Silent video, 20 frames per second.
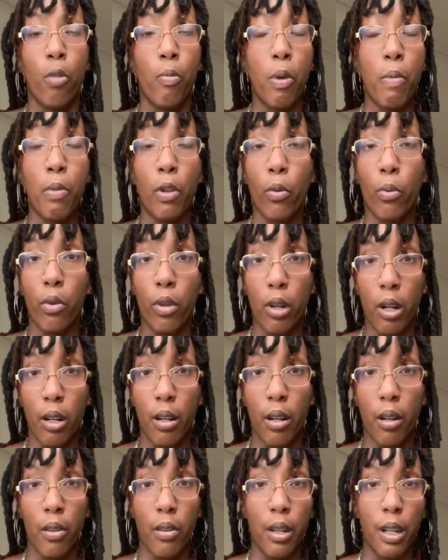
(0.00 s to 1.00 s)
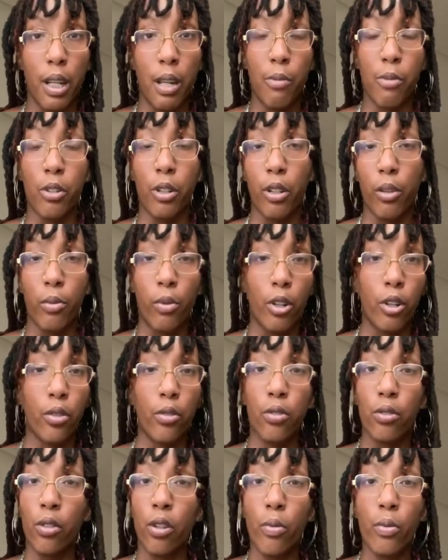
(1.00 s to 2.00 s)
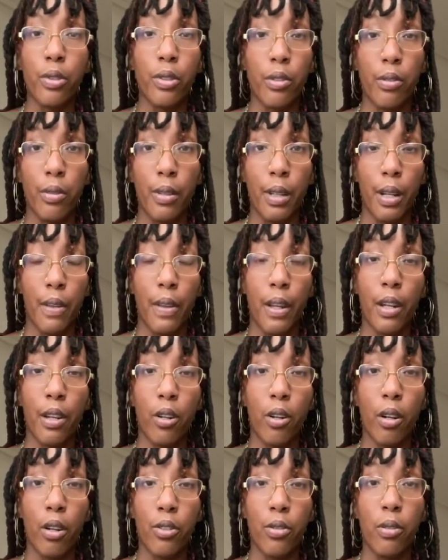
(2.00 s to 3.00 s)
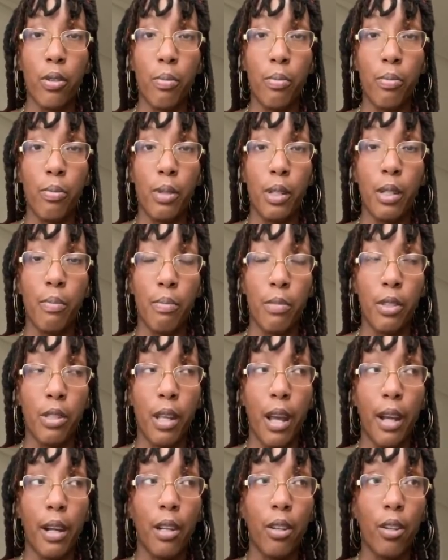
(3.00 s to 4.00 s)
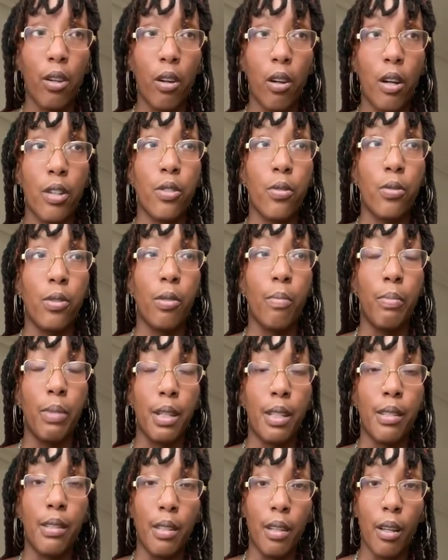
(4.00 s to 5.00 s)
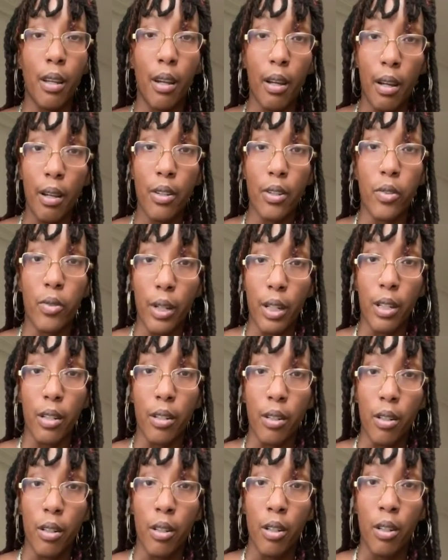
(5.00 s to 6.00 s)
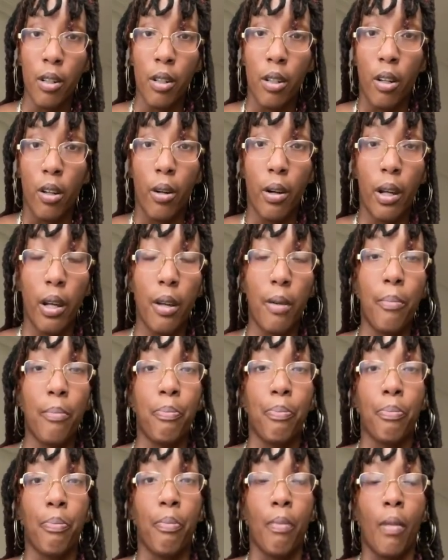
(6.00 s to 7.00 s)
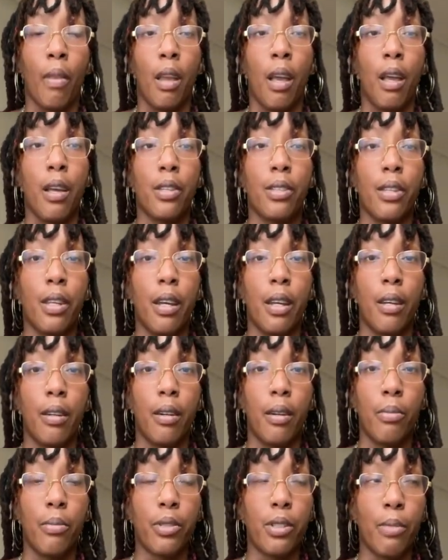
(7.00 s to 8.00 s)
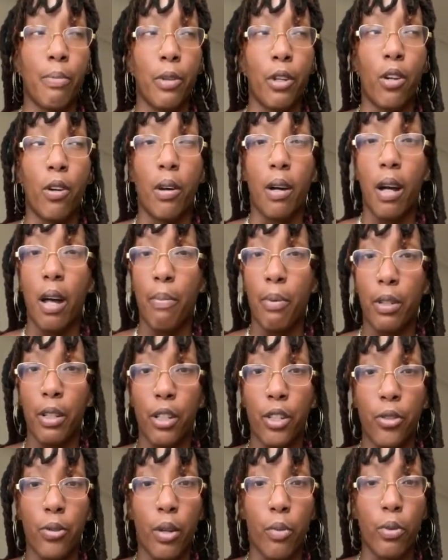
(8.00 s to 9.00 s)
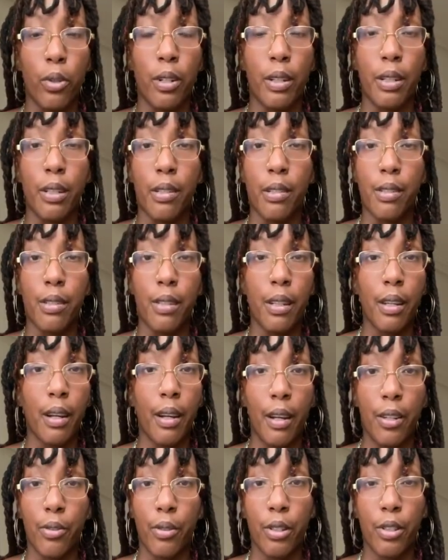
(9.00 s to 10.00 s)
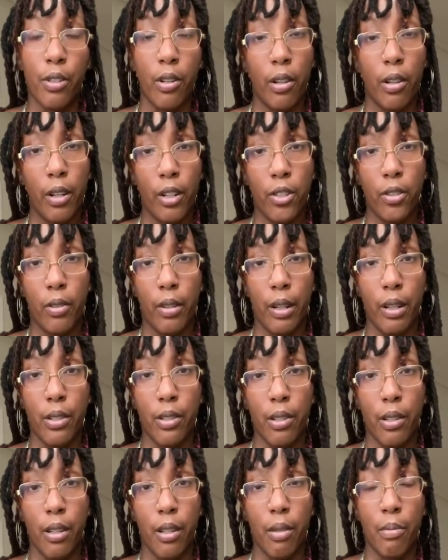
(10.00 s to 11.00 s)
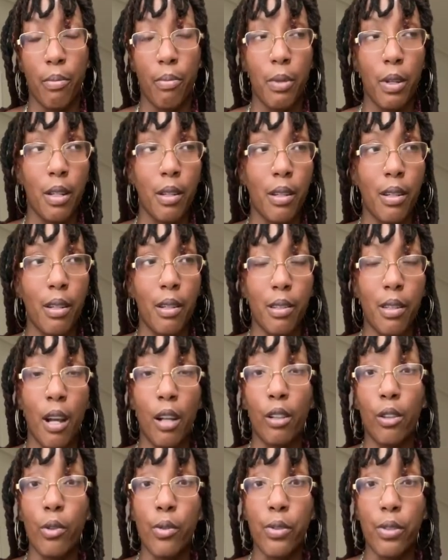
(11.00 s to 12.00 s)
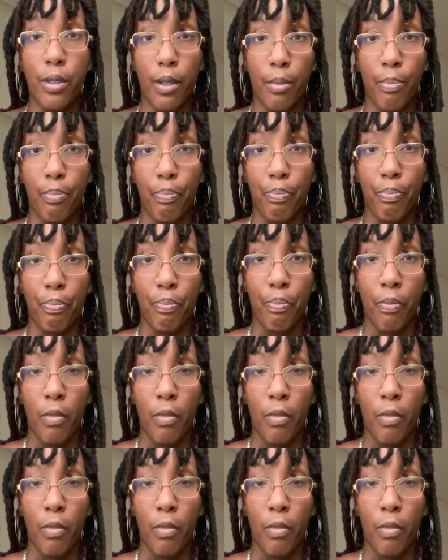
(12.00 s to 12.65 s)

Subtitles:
or people are working out and they keep drinking water, you don't want to do that. That can cause you to be dehydrated, okay? It's something called hyponatria, where it dehydrates your electrolytes. It dilutes them.